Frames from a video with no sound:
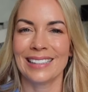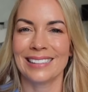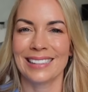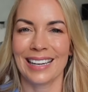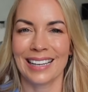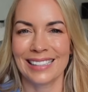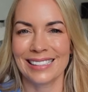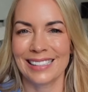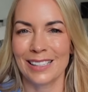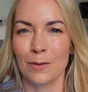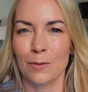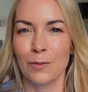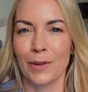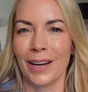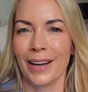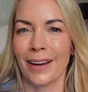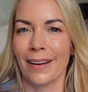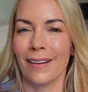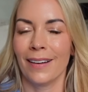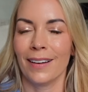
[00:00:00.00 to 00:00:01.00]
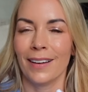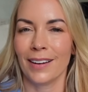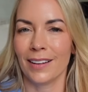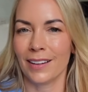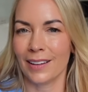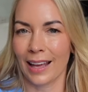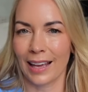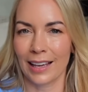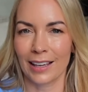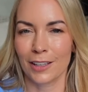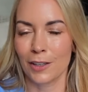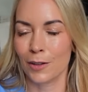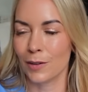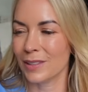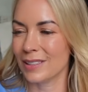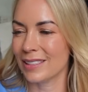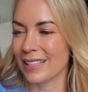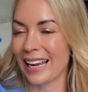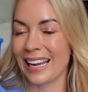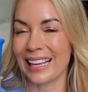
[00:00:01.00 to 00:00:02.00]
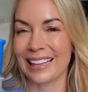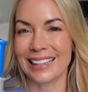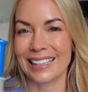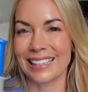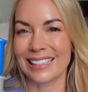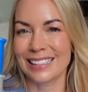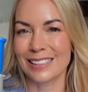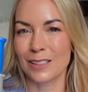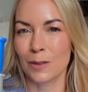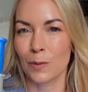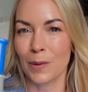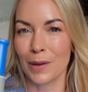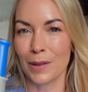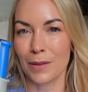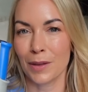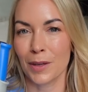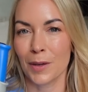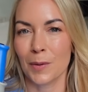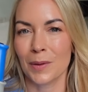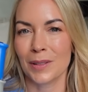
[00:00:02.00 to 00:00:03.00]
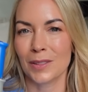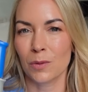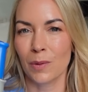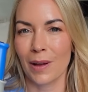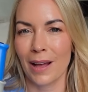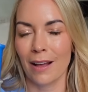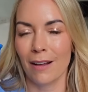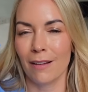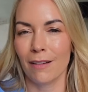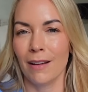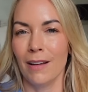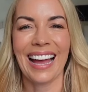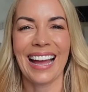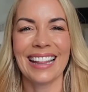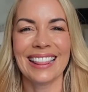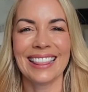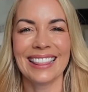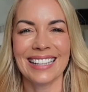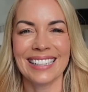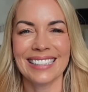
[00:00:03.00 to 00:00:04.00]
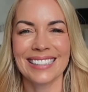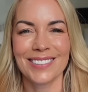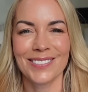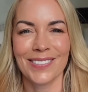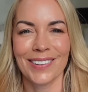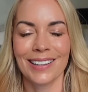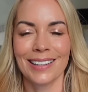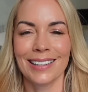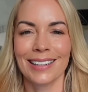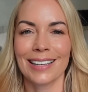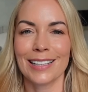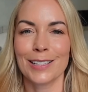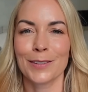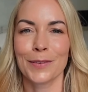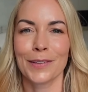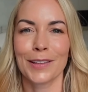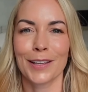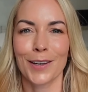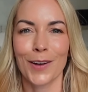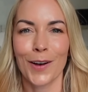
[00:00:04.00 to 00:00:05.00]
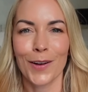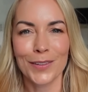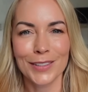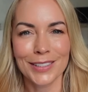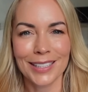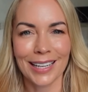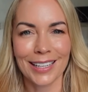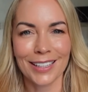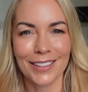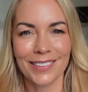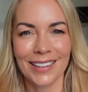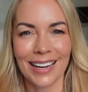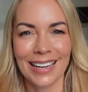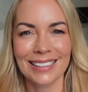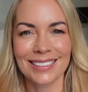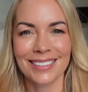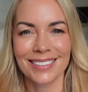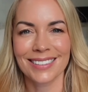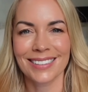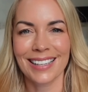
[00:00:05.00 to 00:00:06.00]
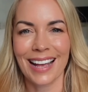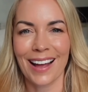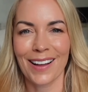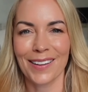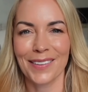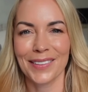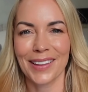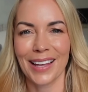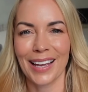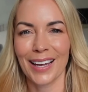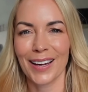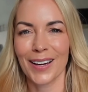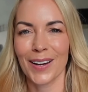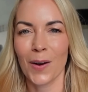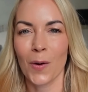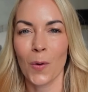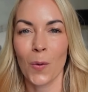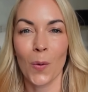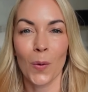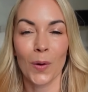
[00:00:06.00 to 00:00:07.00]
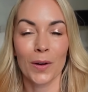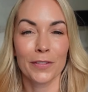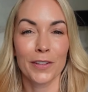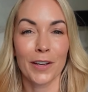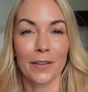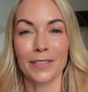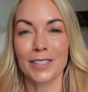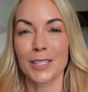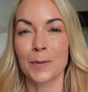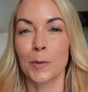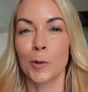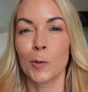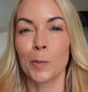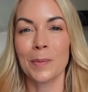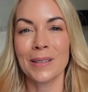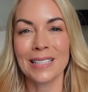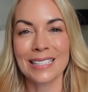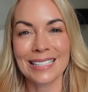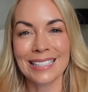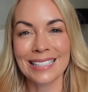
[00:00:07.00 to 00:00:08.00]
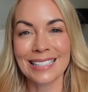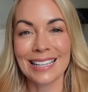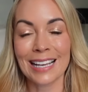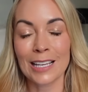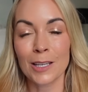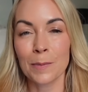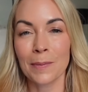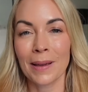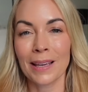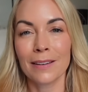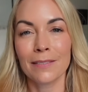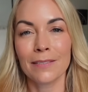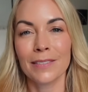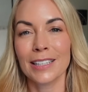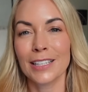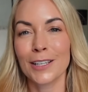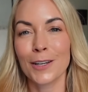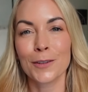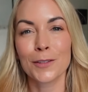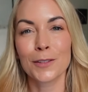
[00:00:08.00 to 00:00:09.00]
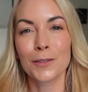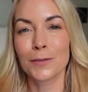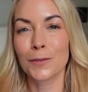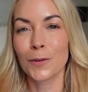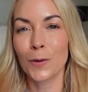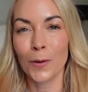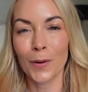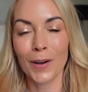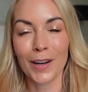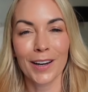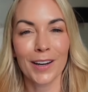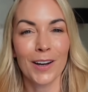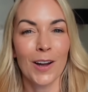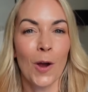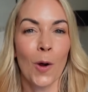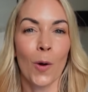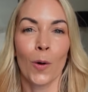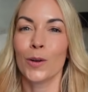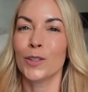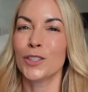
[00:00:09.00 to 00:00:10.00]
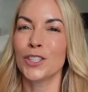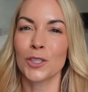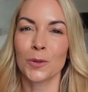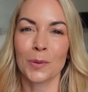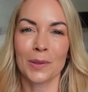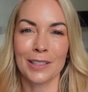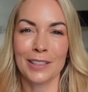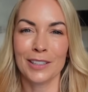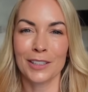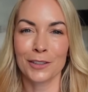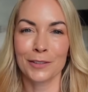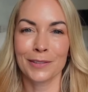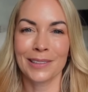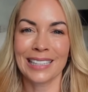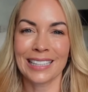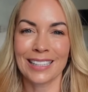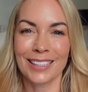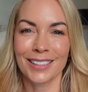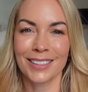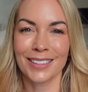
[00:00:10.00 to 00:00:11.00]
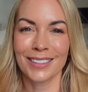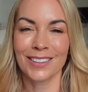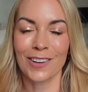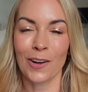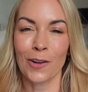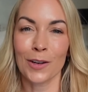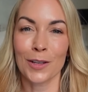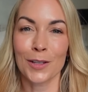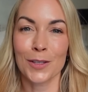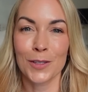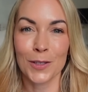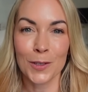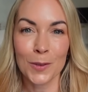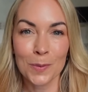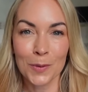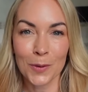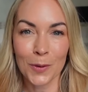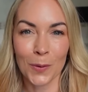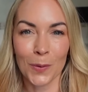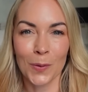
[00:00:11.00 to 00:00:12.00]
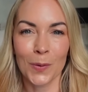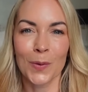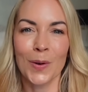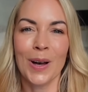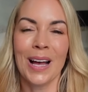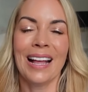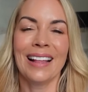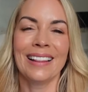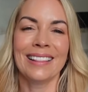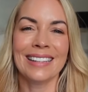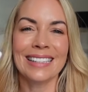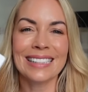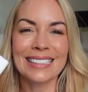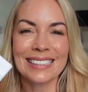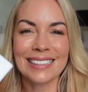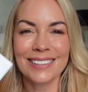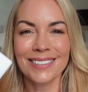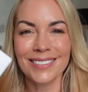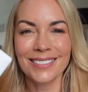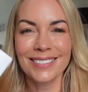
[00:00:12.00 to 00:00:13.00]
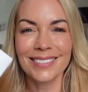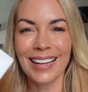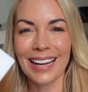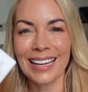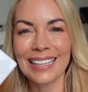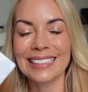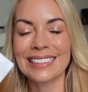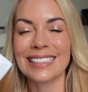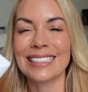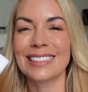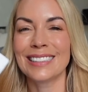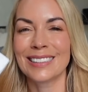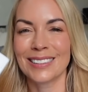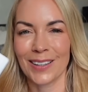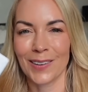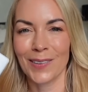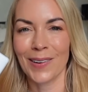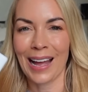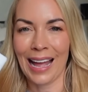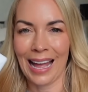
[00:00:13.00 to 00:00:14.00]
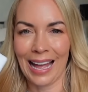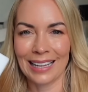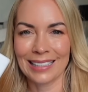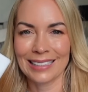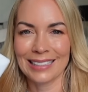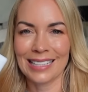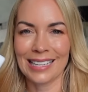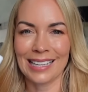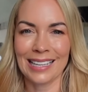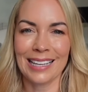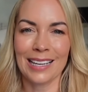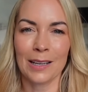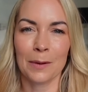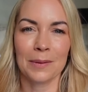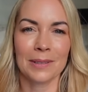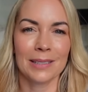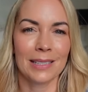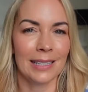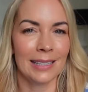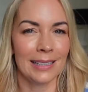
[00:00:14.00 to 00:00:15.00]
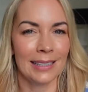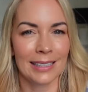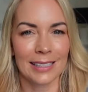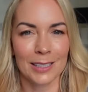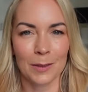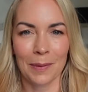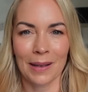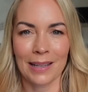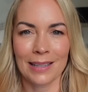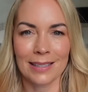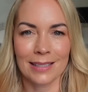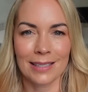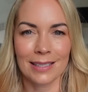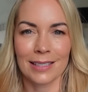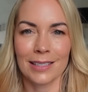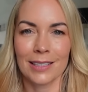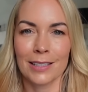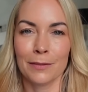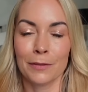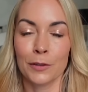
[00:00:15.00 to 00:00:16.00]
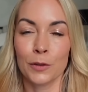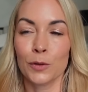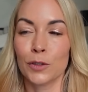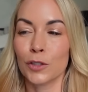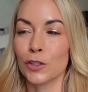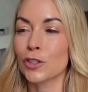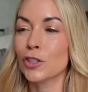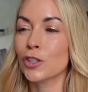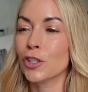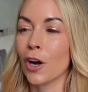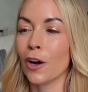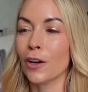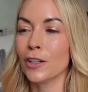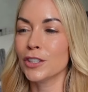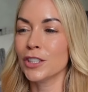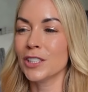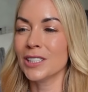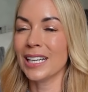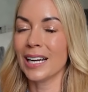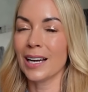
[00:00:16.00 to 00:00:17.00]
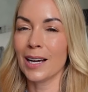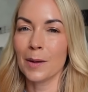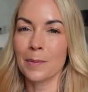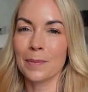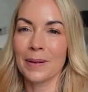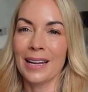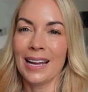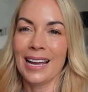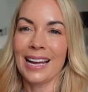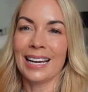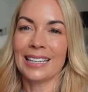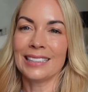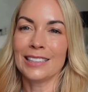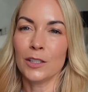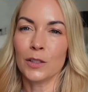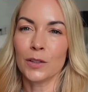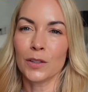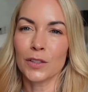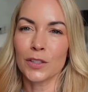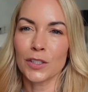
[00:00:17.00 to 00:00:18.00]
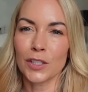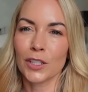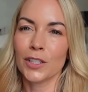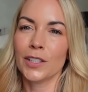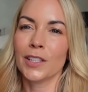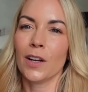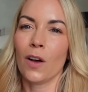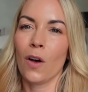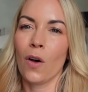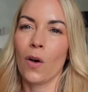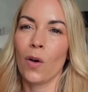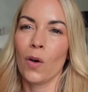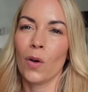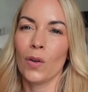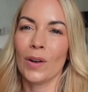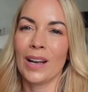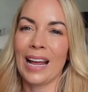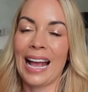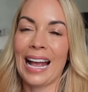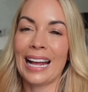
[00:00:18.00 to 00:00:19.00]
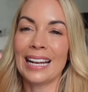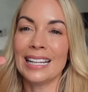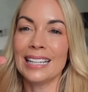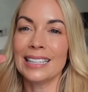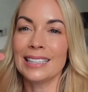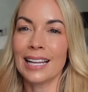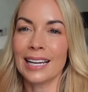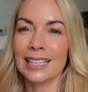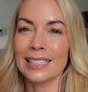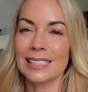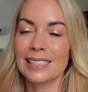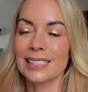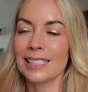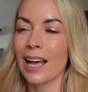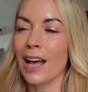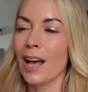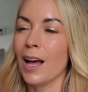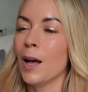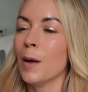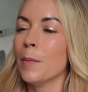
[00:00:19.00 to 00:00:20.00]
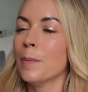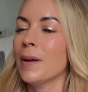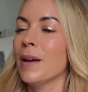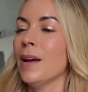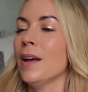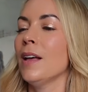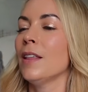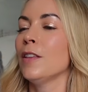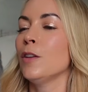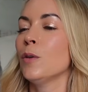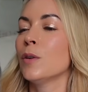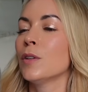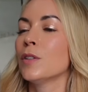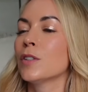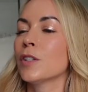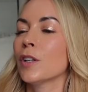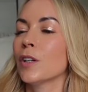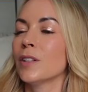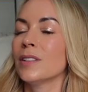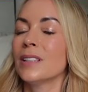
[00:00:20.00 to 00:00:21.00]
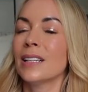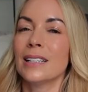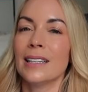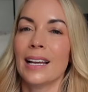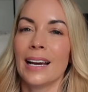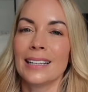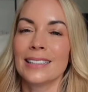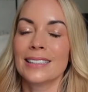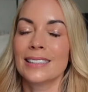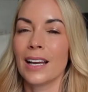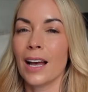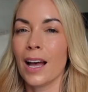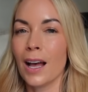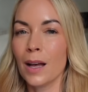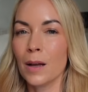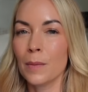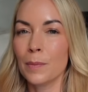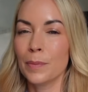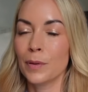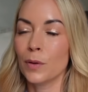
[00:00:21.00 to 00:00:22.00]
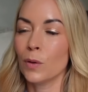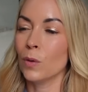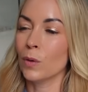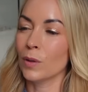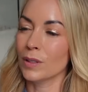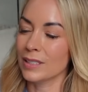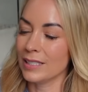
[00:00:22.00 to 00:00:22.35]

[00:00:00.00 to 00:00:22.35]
stay somewhere, like you could take this with you as well. And this one is for the content creators out there, or if you have a small business that you make videos for, or you just want to look really good on a Zoom call, this little light is so handy. It was inexpensive. You just charge it up and you can turn it on and it lights up. You can turn the light up or